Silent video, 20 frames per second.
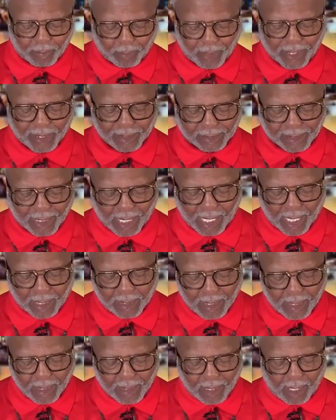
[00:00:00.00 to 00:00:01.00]
Praise
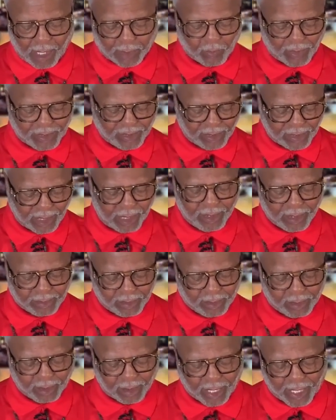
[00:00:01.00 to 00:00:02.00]
God. Now, as we see this
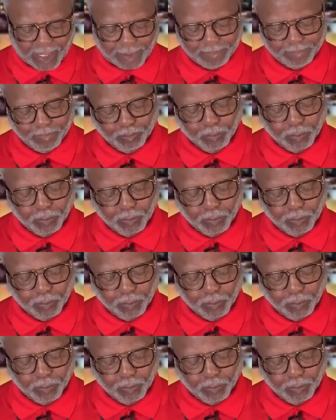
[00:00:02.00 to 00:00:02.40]
today,